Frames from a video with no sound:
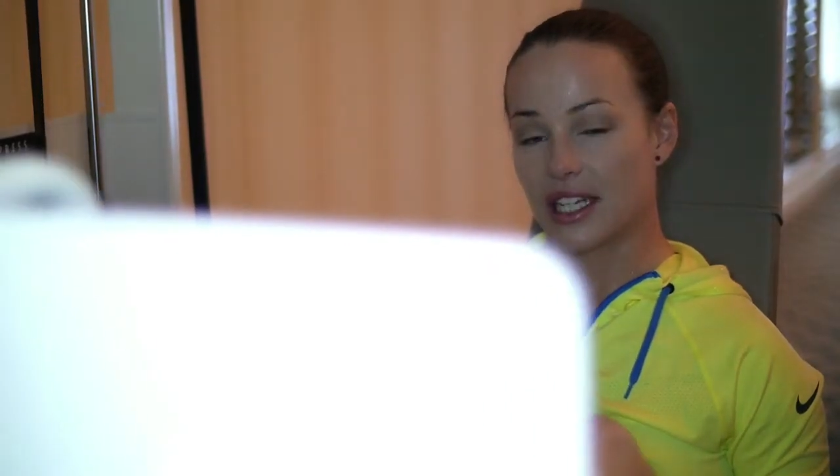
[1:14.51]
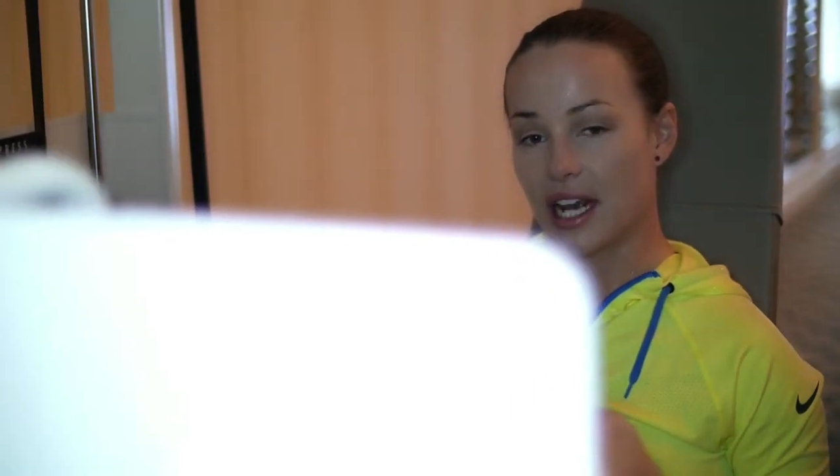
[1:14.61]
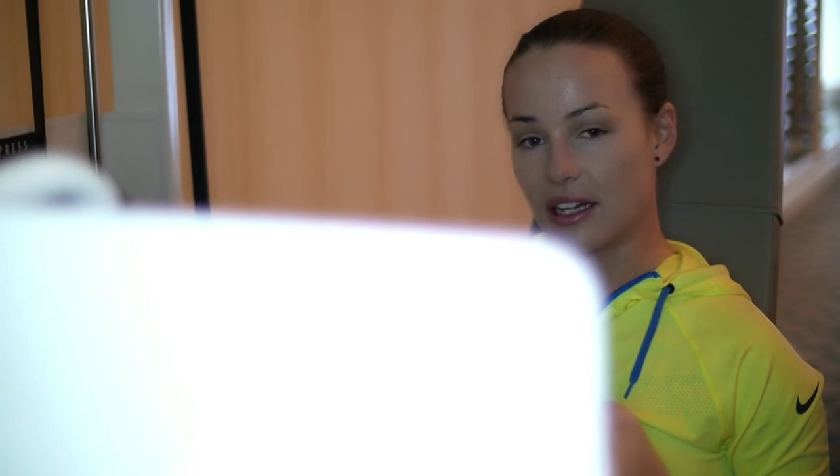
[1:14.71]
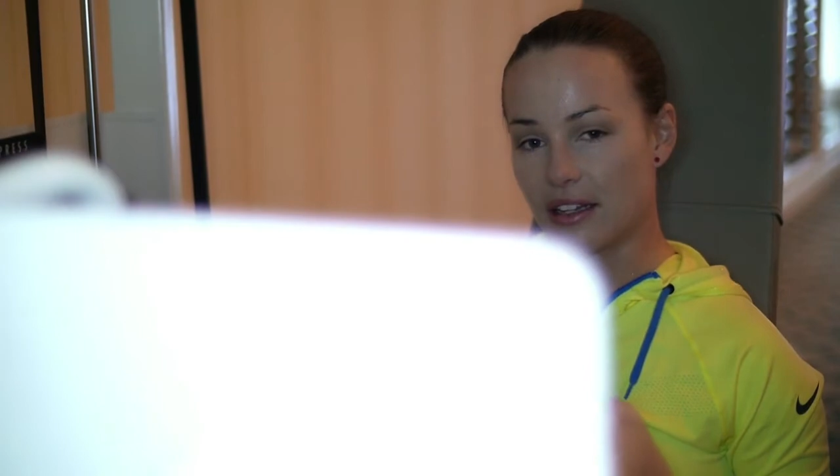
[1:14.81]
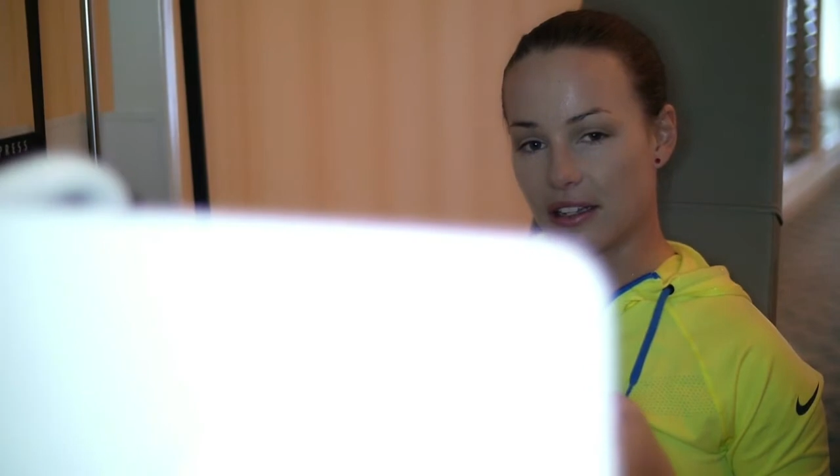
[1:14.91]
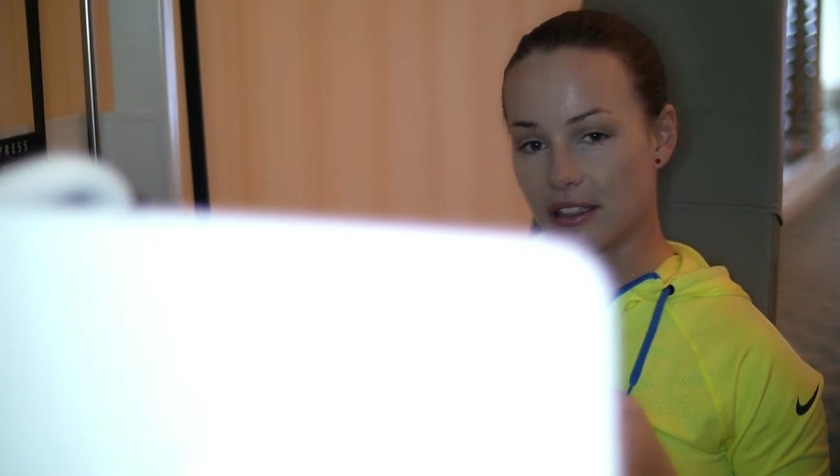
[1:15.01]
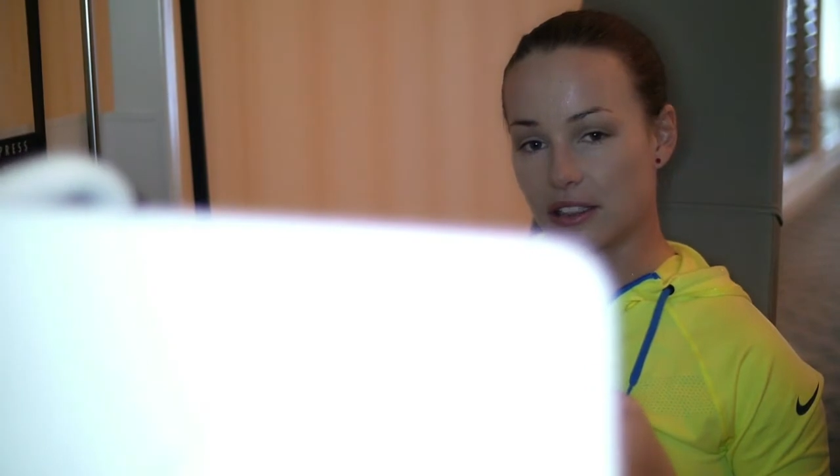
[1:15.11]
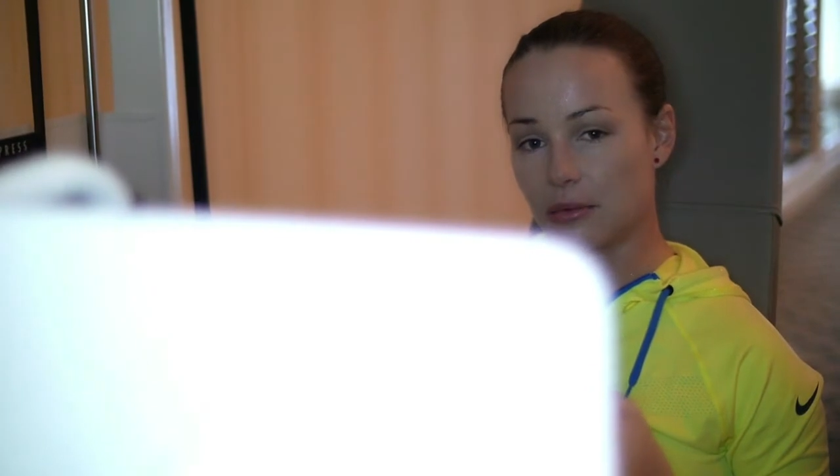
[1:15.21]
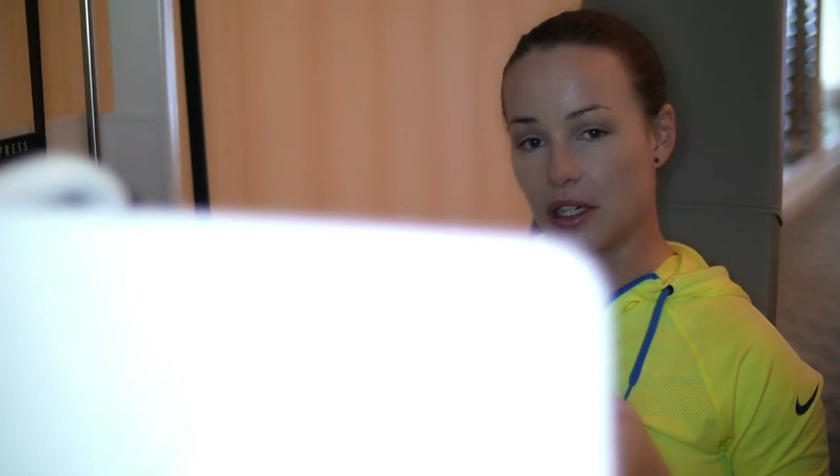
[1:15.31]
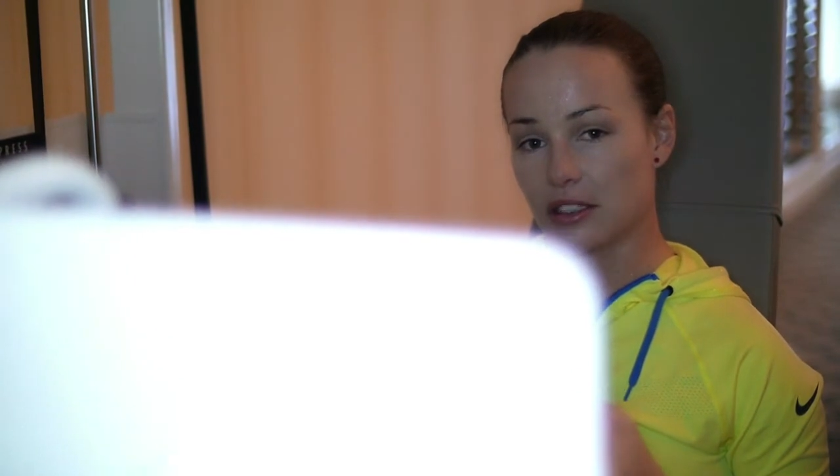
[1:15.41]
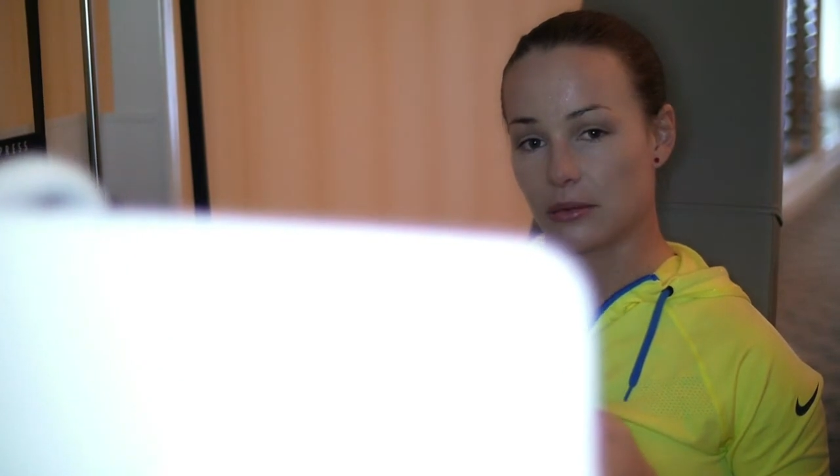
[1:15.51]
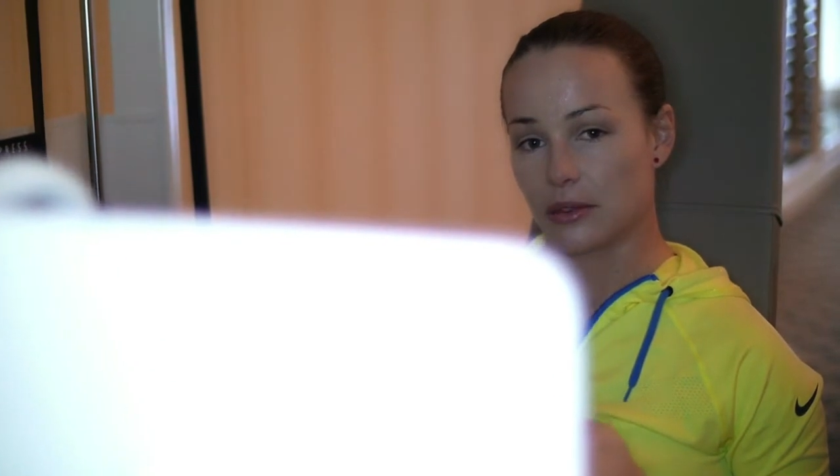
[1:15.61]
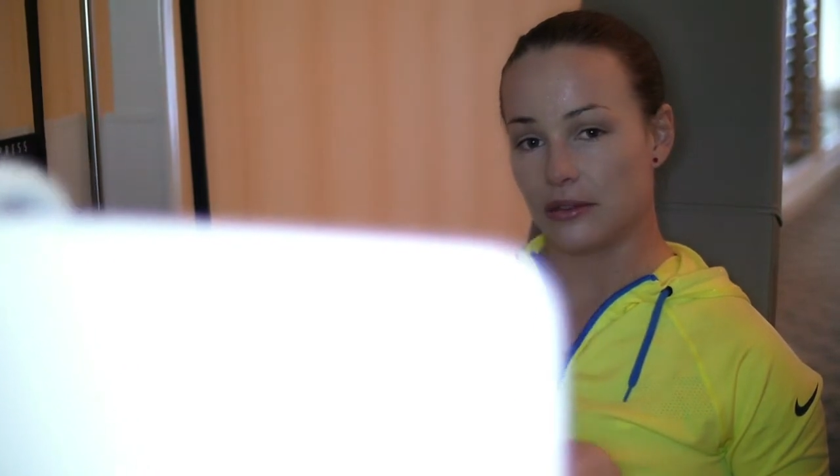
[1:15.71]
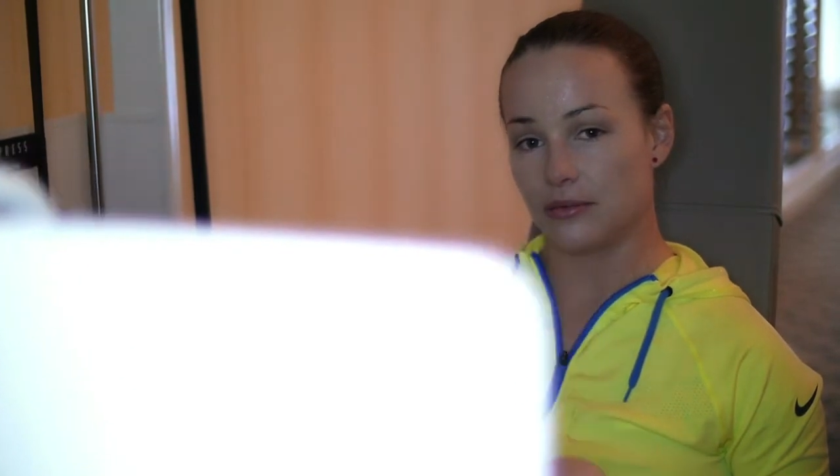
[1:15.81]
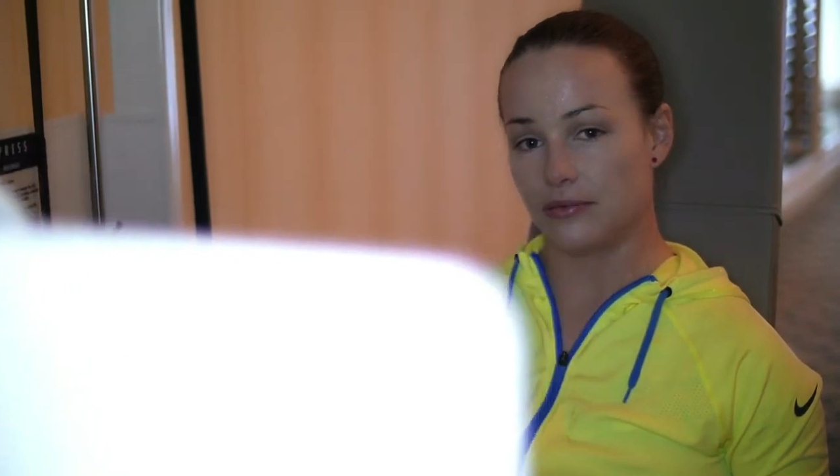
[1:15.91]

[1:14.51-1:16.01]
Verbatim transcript: anything is possible.